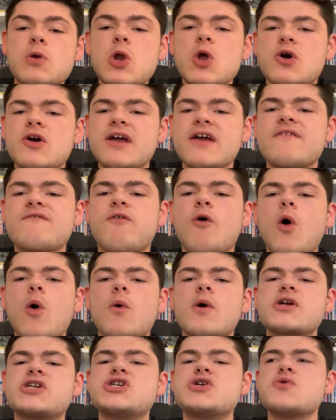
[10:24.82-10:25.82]
looking
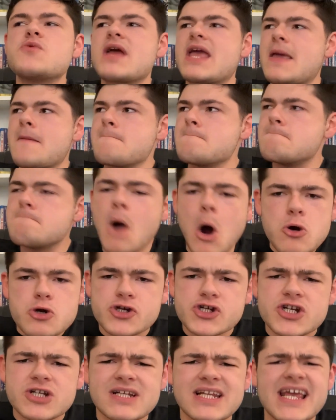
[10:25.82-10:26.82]
forward to
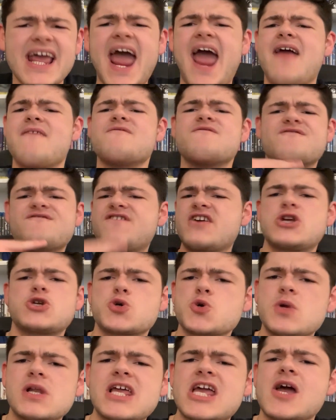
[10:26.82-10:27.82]
emotionally and
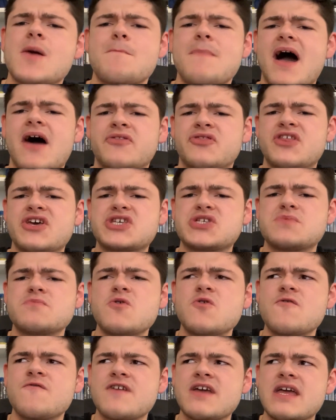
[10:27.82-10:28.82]
visually about this
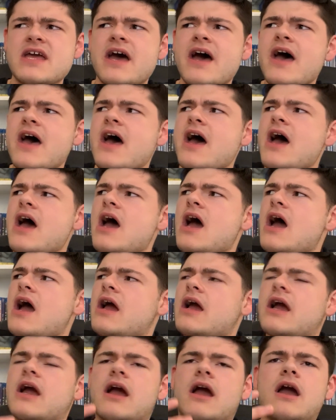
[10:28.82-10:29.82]
movie.
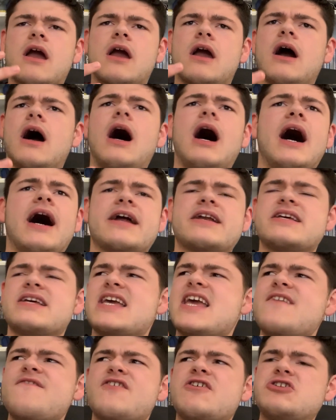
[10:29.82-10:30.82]
God,
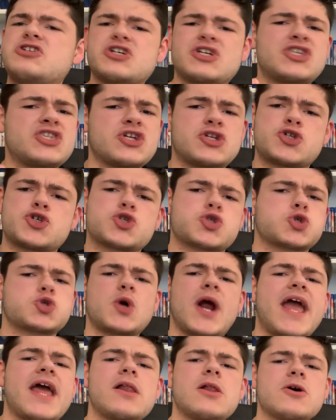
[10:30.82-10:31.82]
even just the
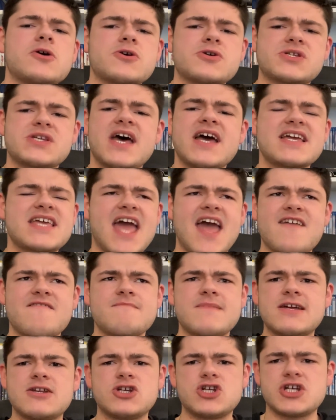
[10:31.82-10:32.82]
trailers gave
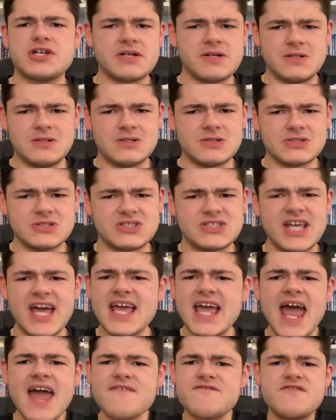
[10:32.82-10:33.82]
me chills. They
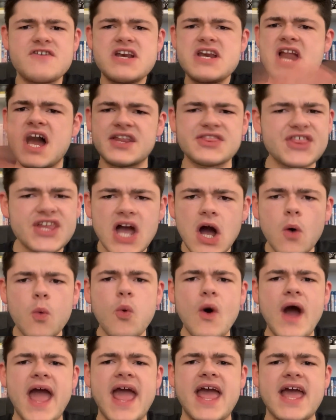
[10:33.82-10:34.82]
gave nothing
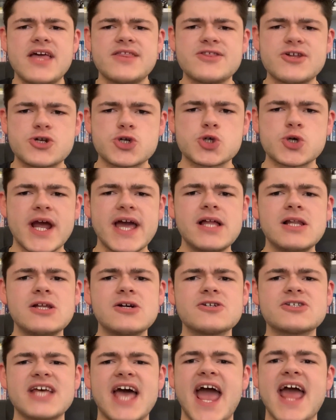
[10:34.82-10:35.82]
away in the
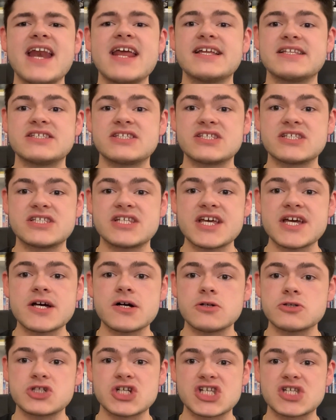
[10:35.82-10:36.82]
trailers, and it
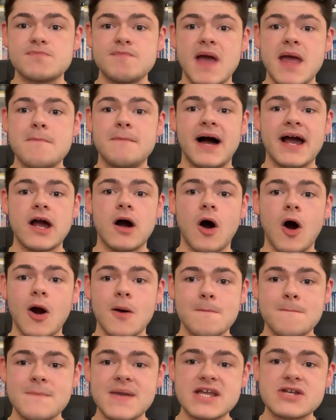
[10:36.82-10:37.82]
still just made my
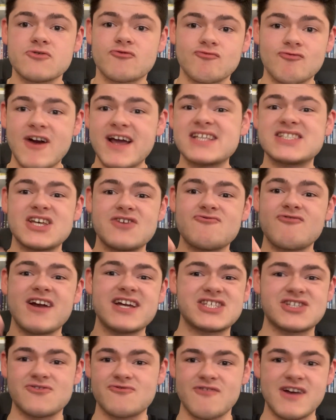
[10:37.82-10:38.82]
heartbeat race and
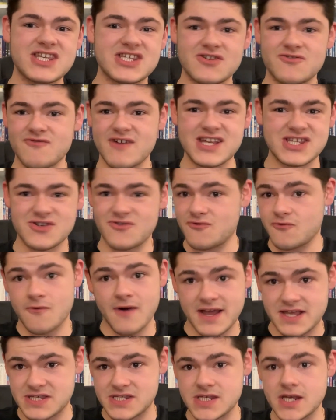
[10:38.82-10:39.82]
race and race and race and
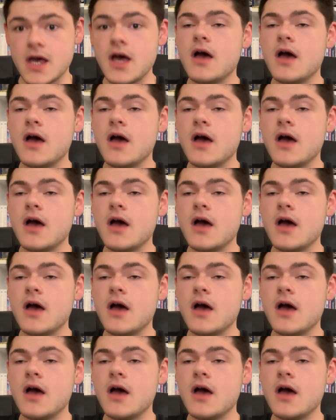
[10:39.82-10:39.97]
race.